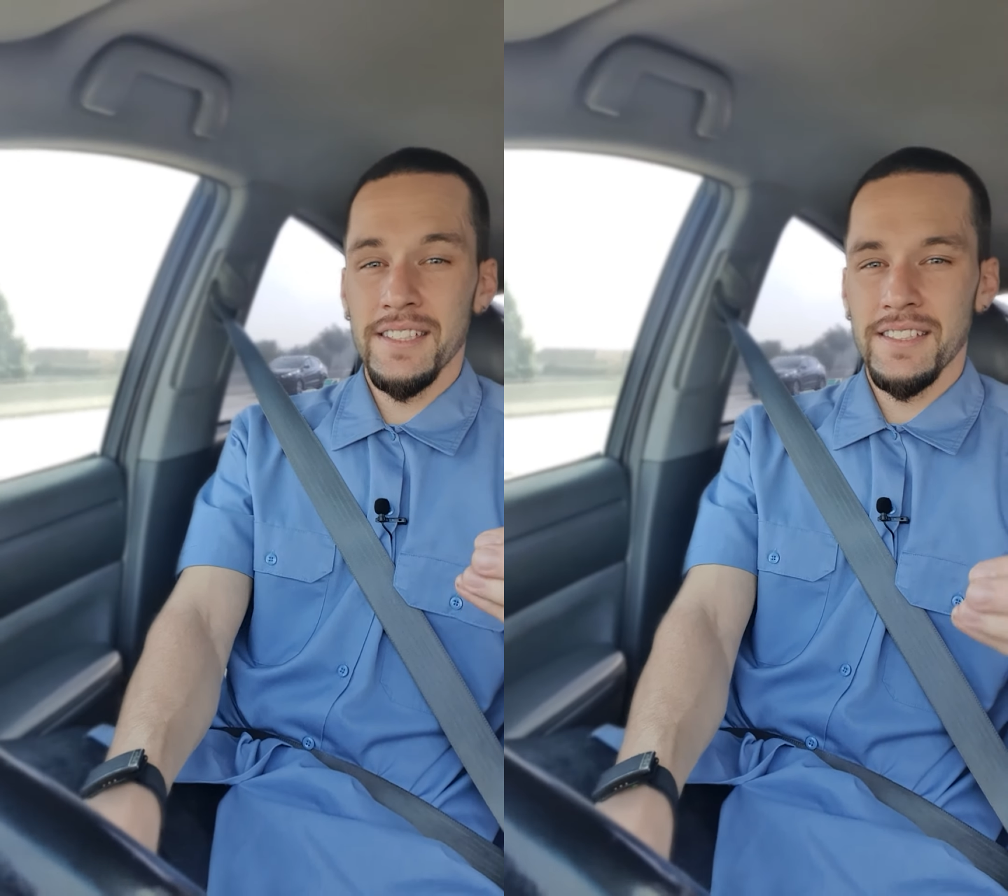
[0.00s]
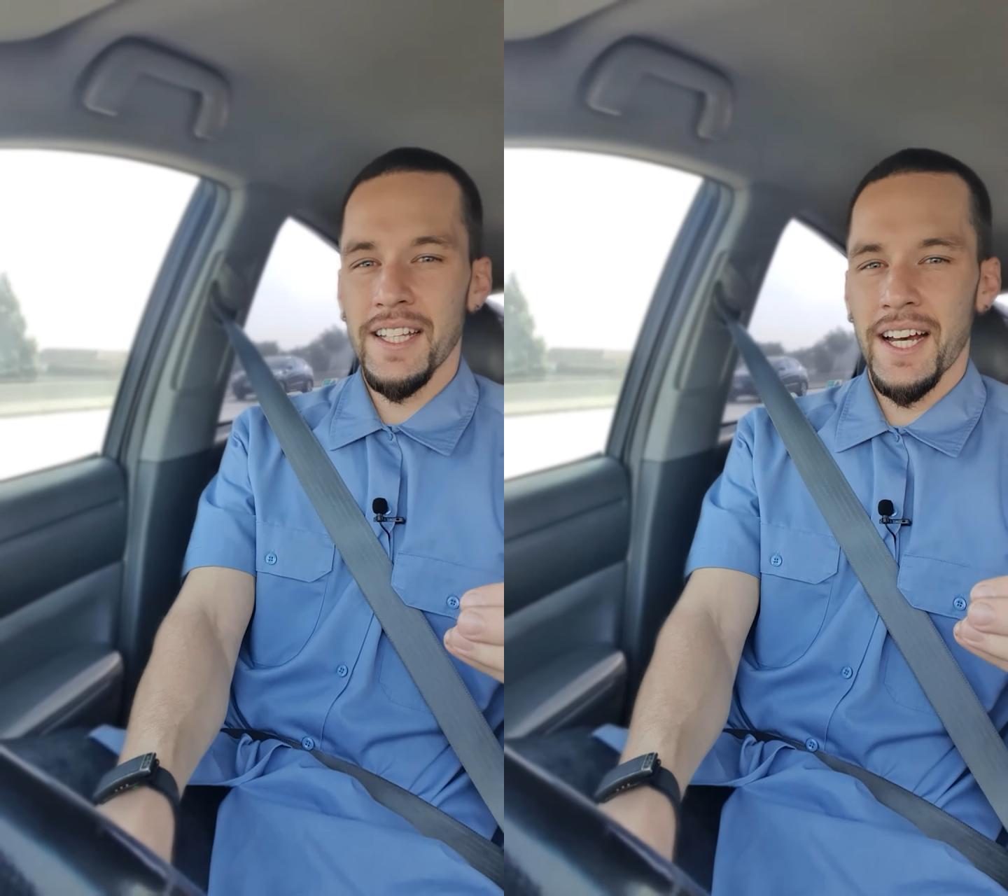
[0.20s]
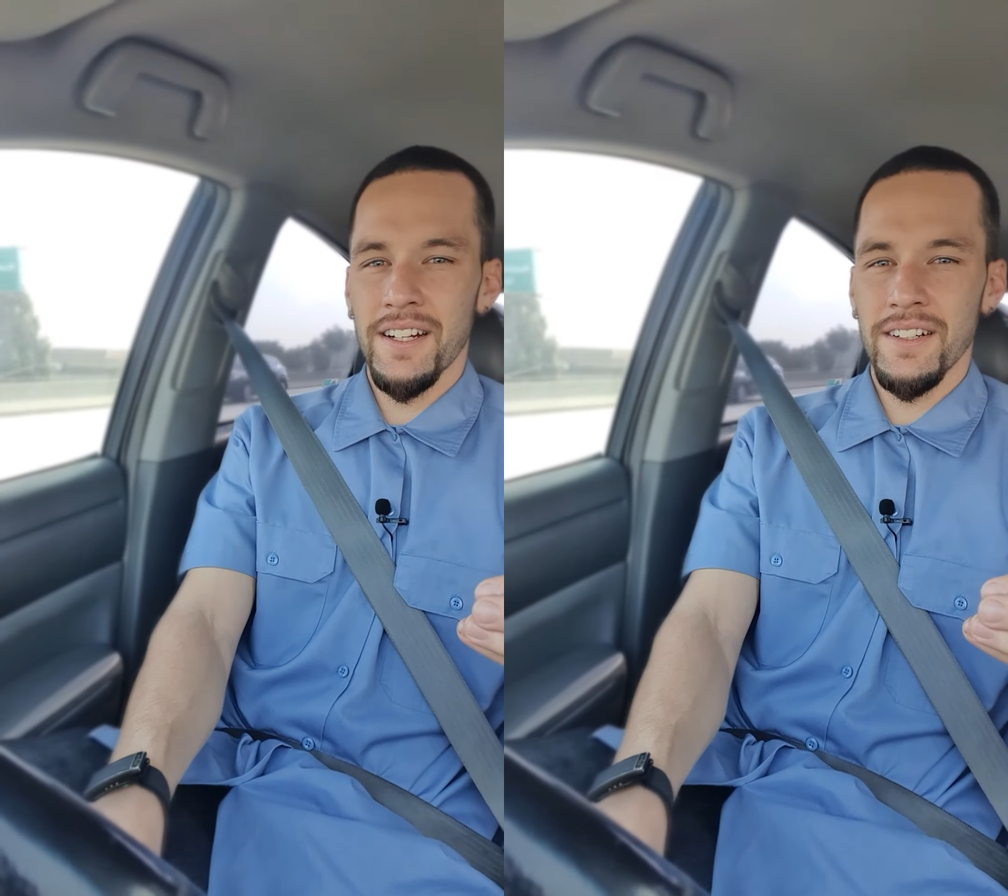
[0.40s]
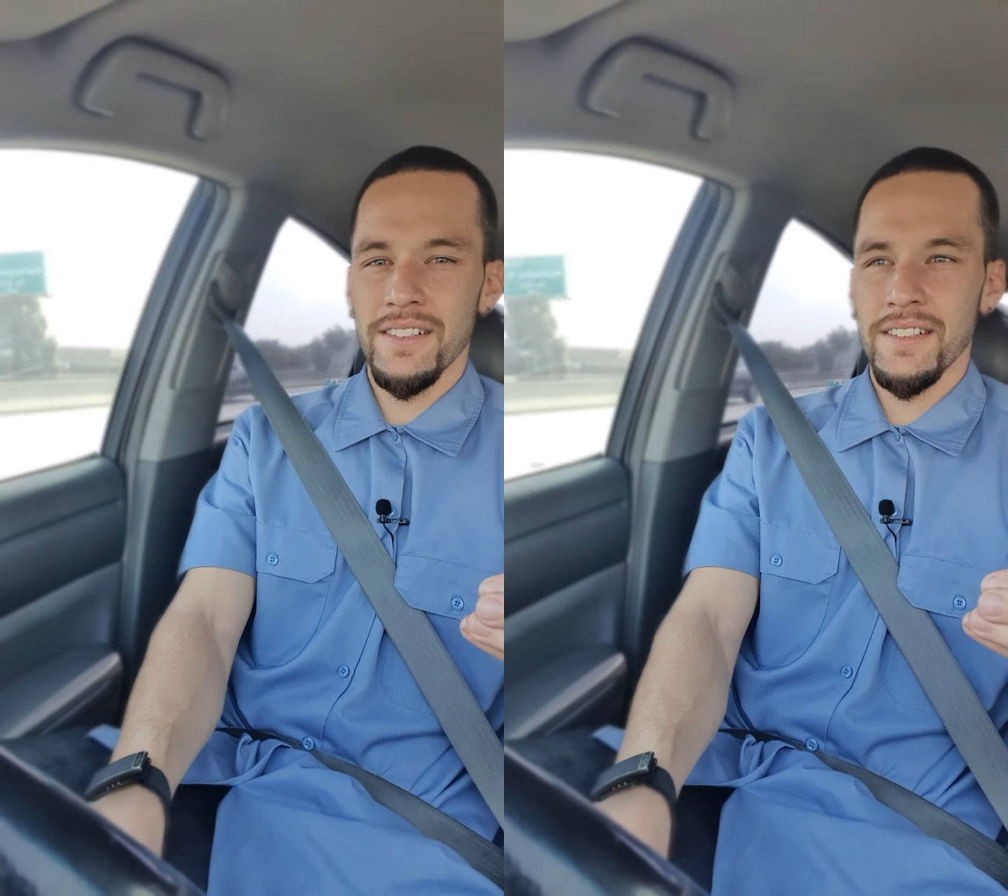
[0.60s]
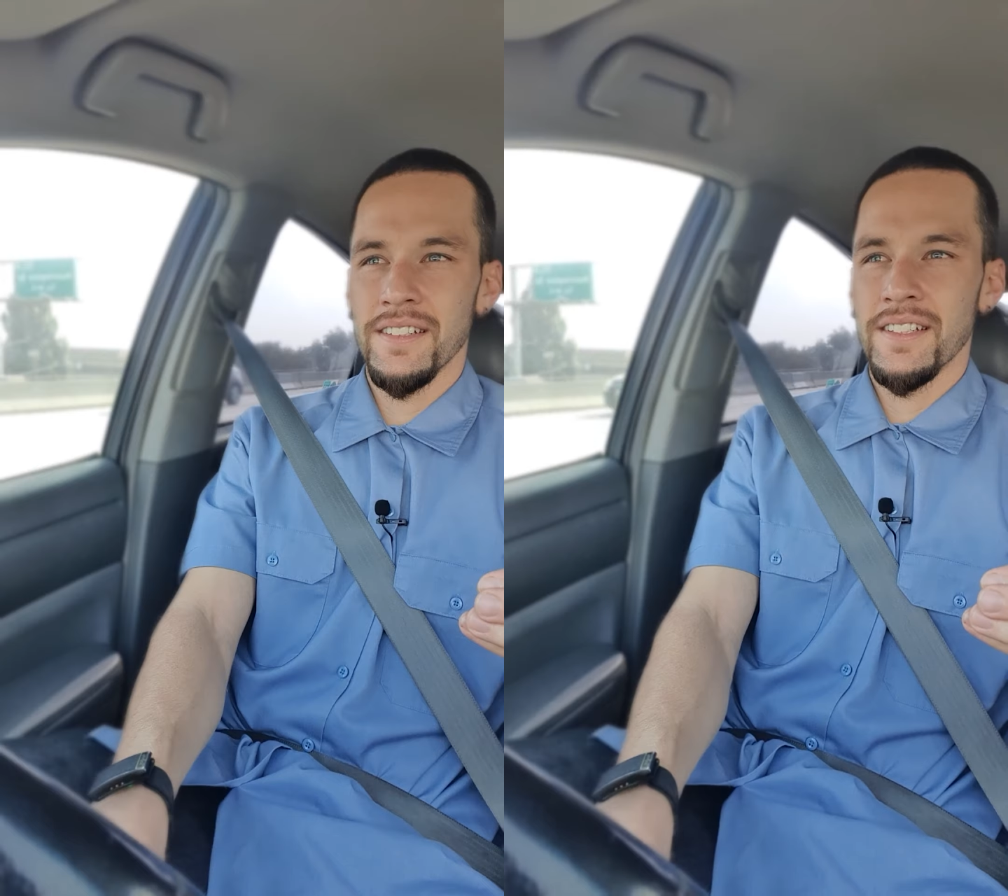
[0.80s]

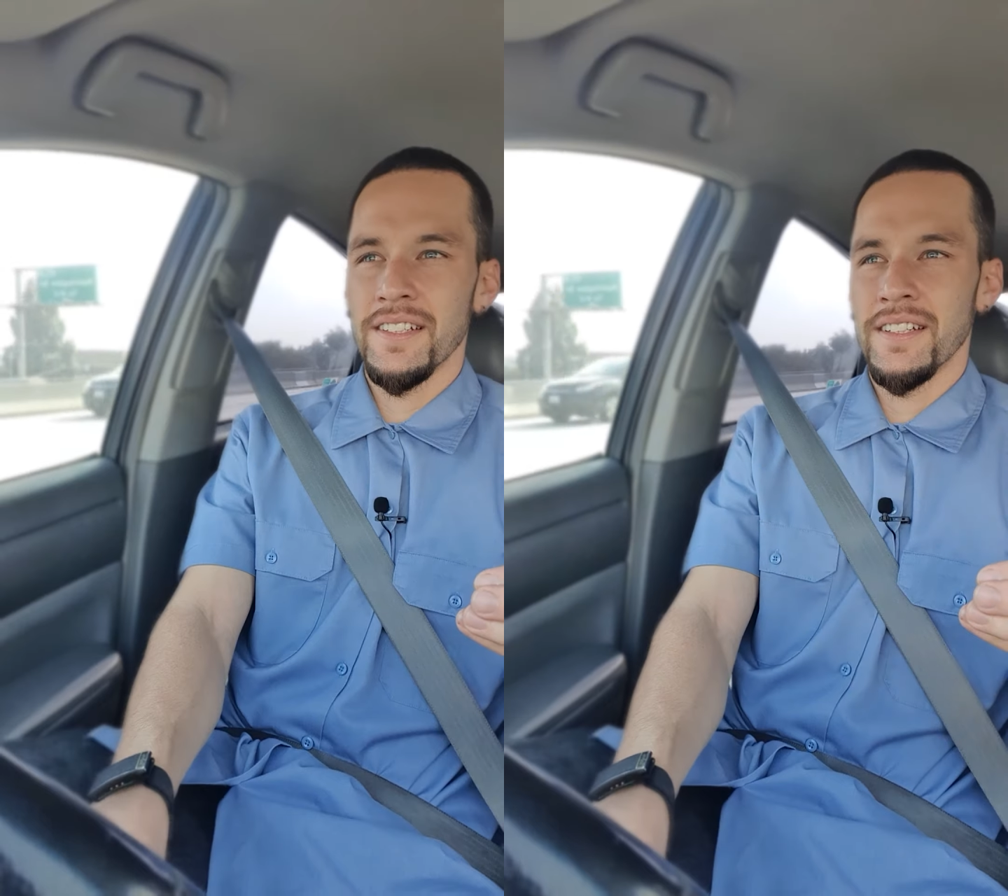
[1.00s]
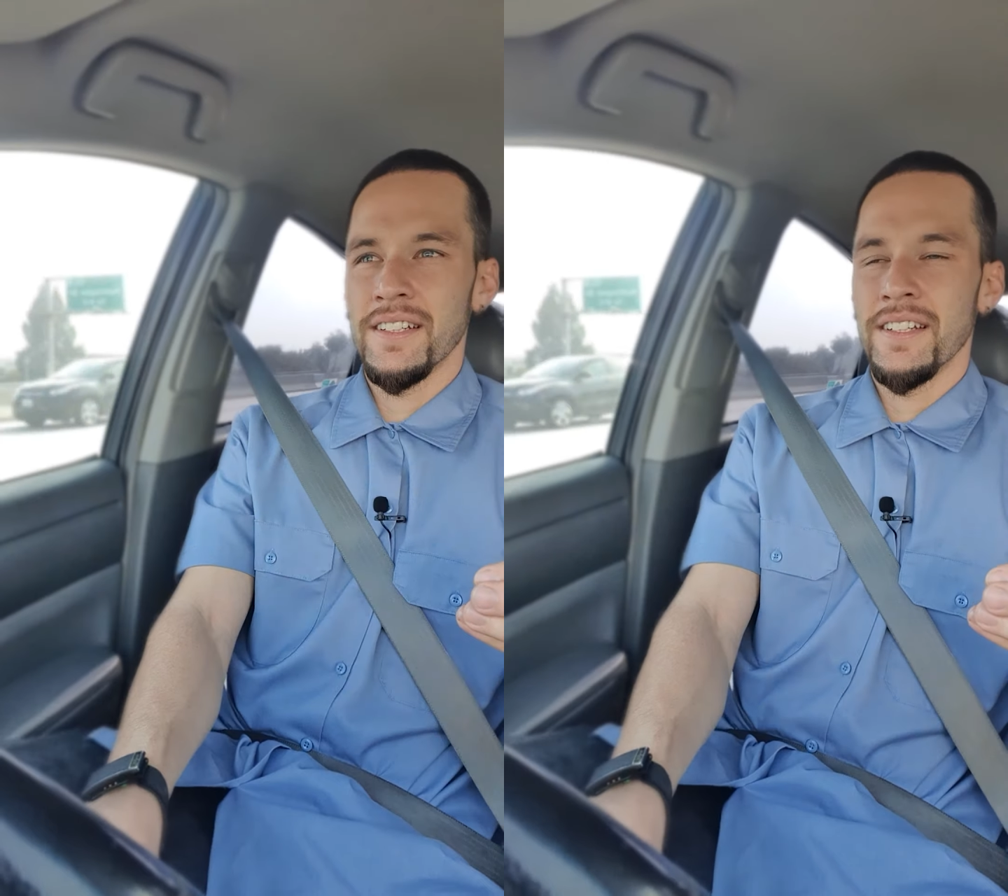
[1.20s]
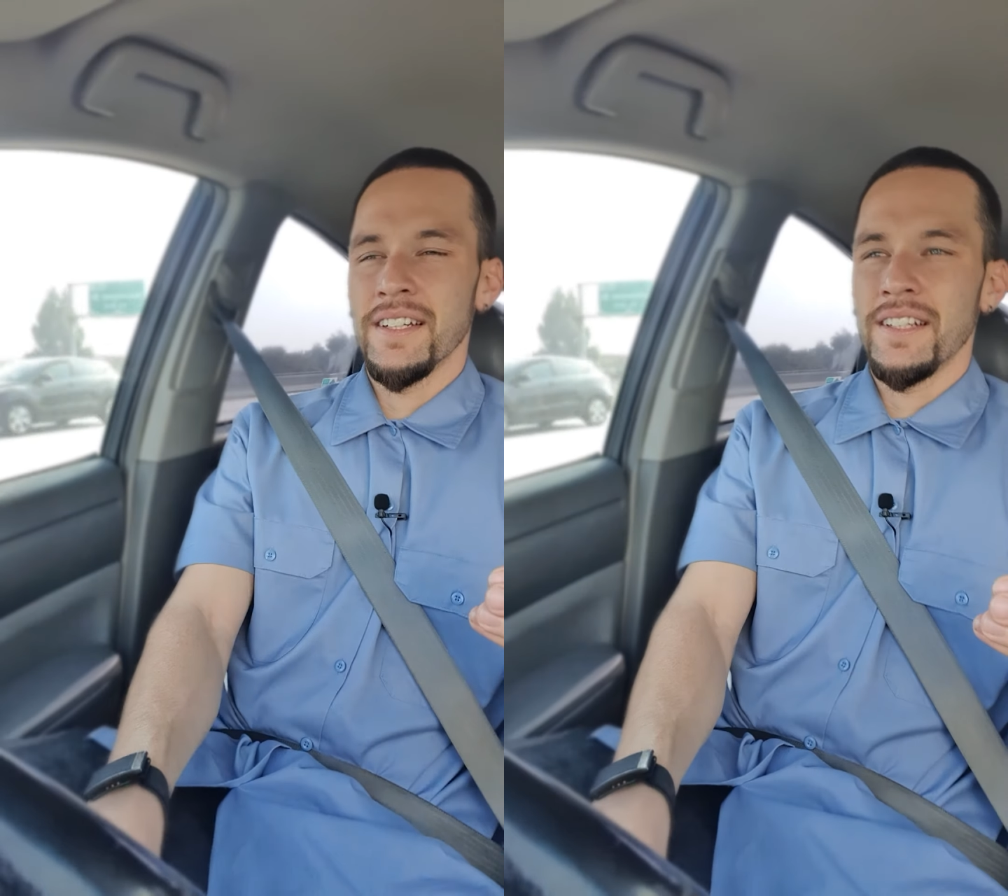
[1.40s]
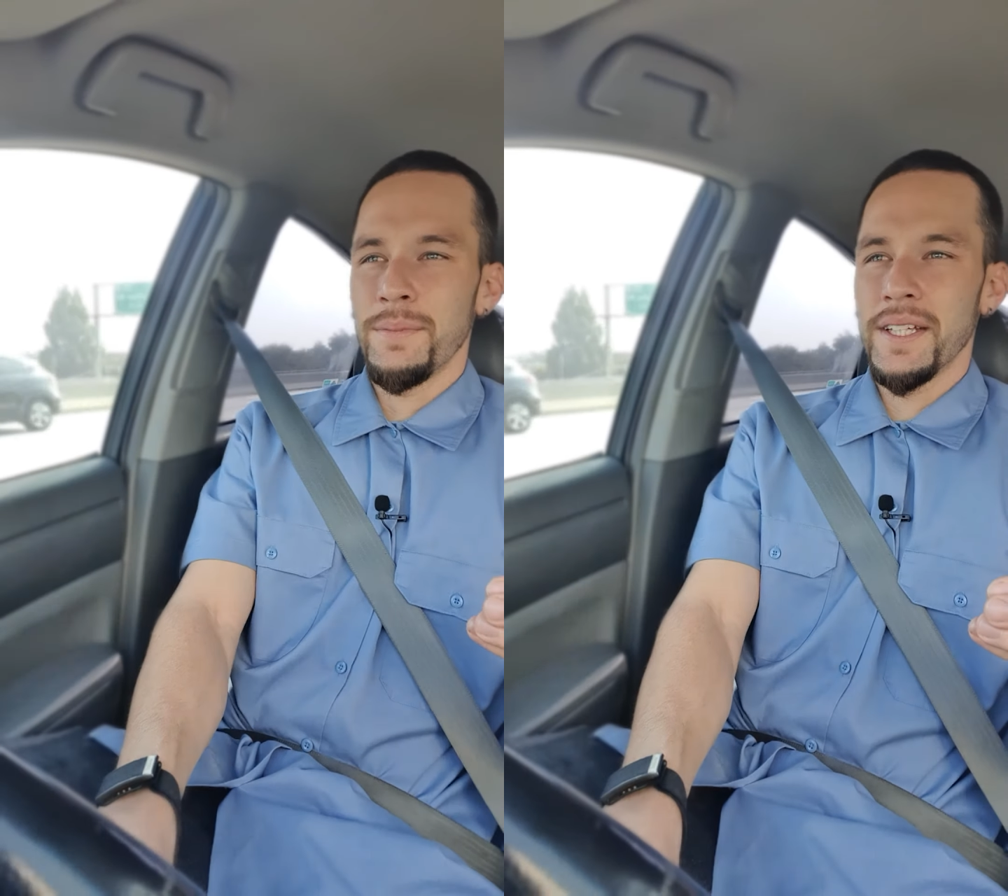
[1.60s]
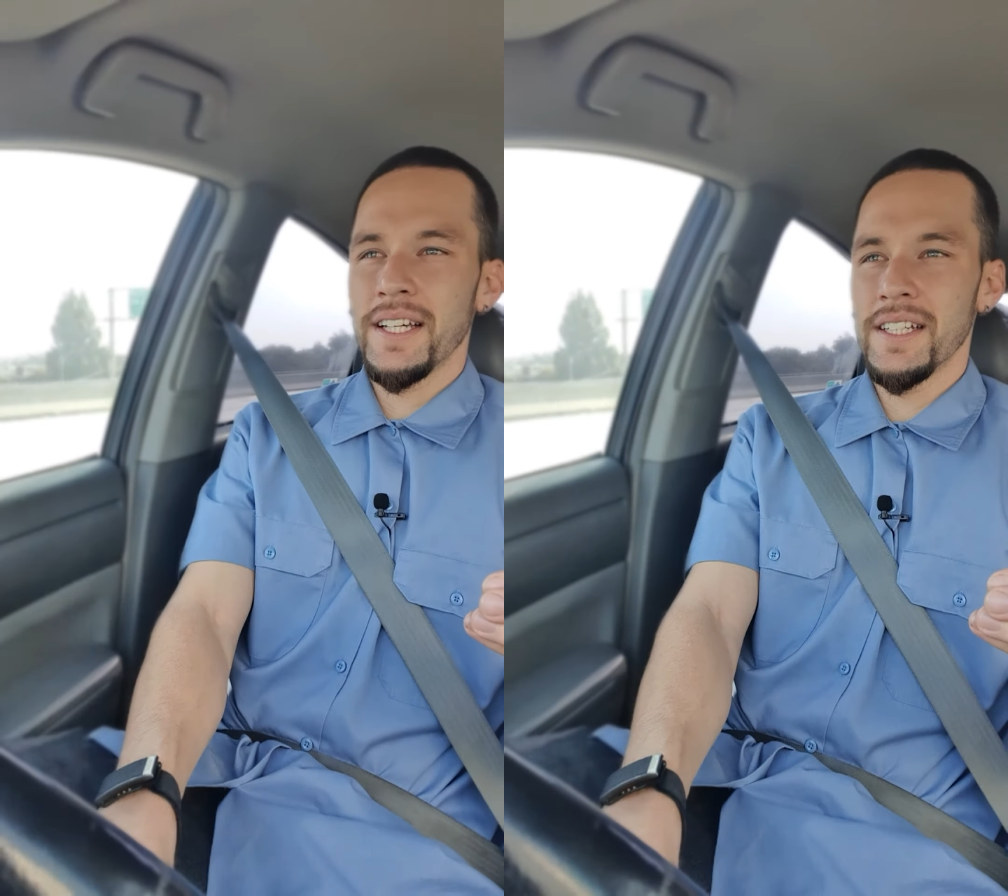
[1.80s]
style.
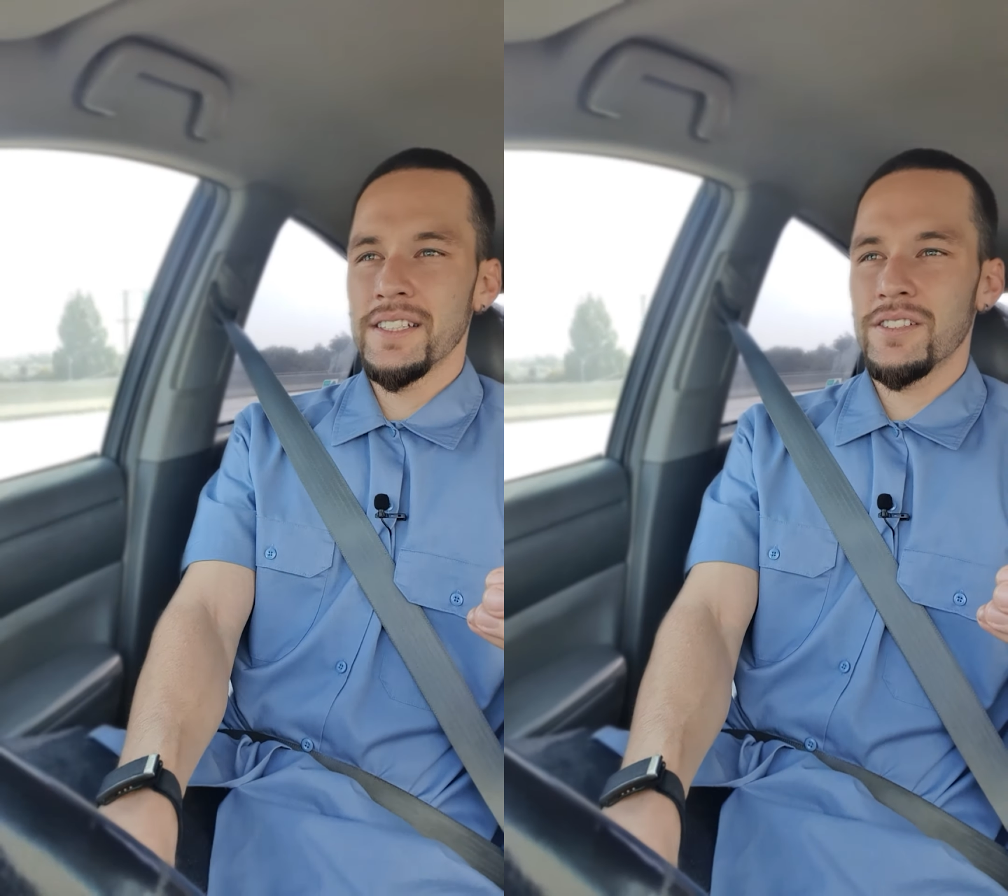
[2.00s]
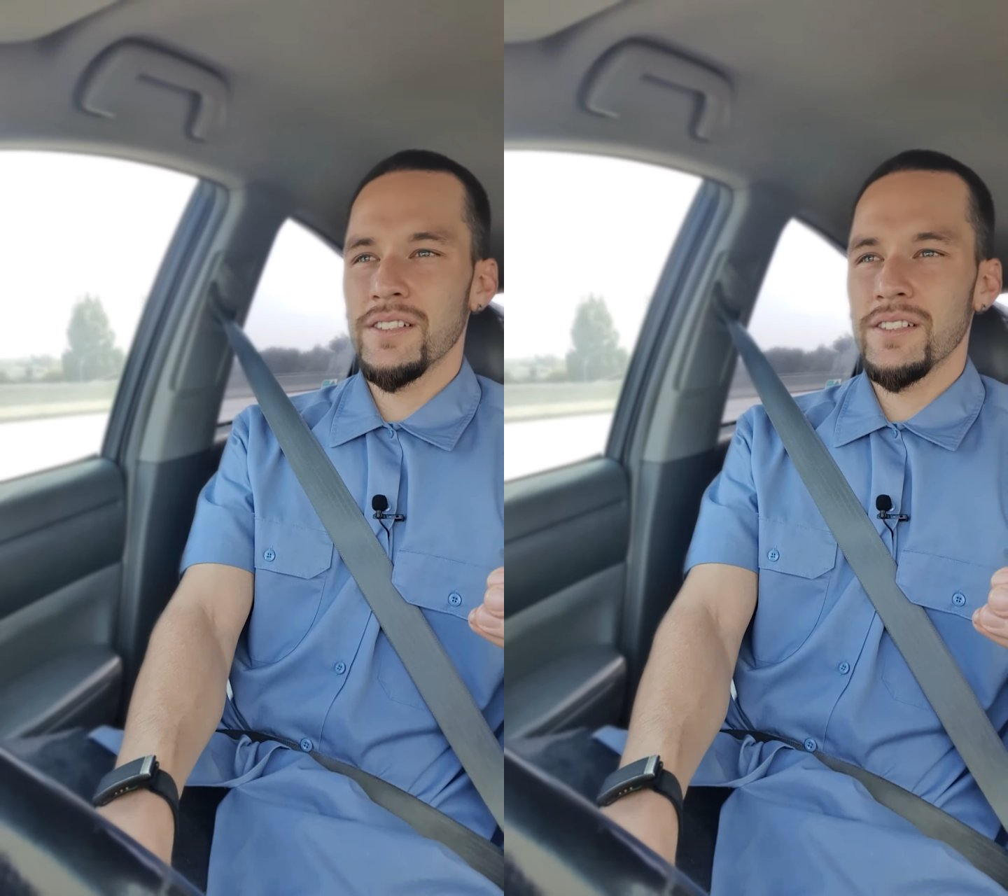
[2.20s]
Because